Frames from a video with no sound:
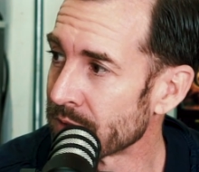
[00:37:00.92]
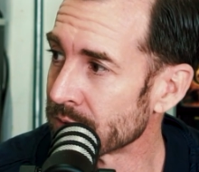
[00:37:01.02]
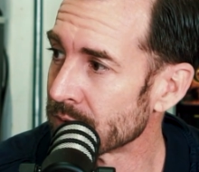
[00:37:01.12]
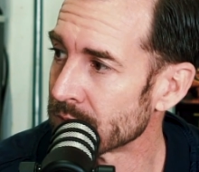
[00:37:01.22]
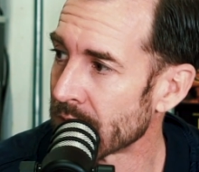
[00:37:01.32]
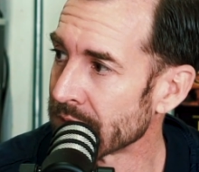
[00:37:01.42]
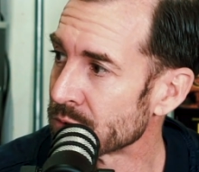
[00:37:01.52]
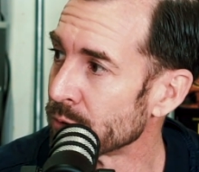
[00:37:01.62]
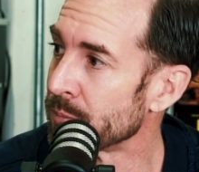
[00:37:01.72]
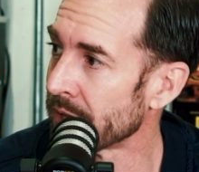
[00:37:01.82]
the high
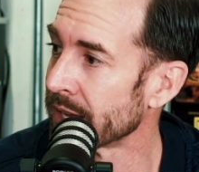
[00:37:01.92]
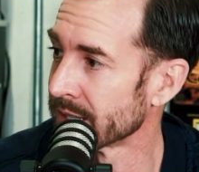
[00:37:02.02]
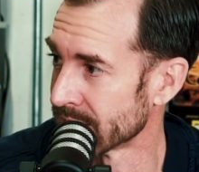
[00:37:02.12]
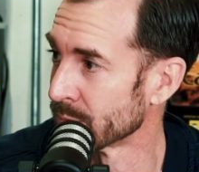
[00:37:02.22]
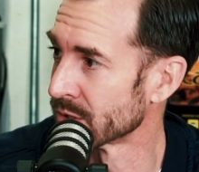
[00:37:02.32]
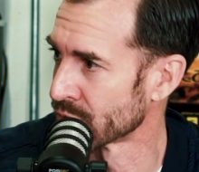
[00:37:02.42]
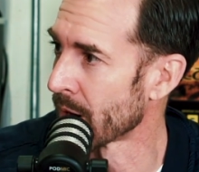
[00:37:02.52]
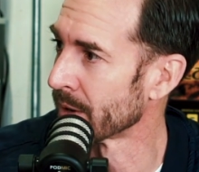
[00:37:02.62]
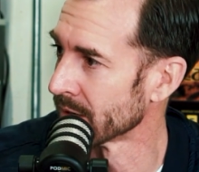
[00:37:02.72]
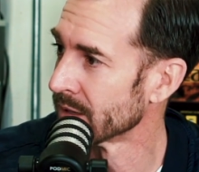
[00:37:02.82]
school play because it was
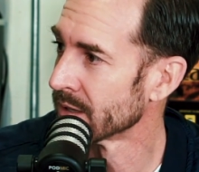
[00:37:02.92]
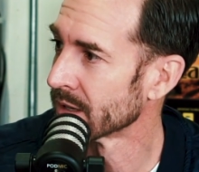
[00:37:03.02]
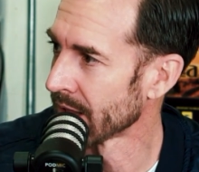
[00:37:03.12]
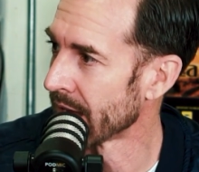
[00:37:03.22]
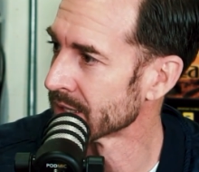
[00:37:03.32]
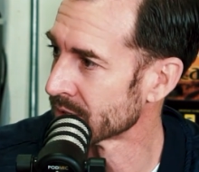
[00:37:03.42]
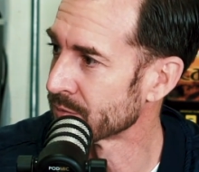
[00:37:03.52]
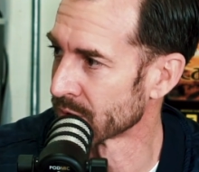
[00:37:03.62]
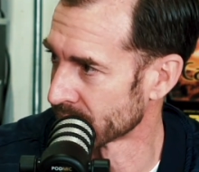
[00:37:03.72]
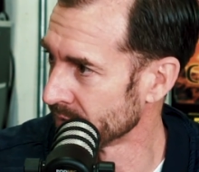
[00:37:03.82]
drama
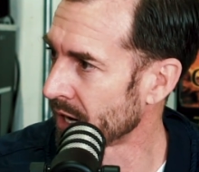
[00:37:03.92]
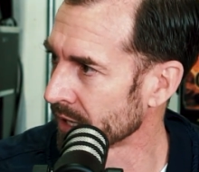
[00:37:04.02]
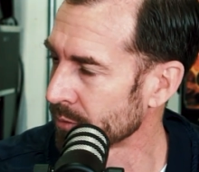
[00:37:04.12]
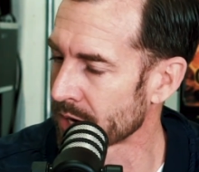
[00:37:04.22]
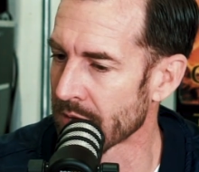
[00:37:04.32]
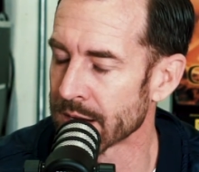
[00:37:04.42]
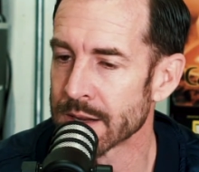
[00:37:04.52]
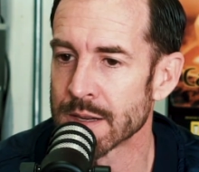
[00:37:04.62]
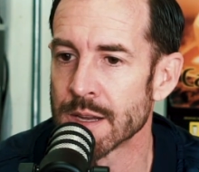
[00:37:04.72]
class for Hollywood High.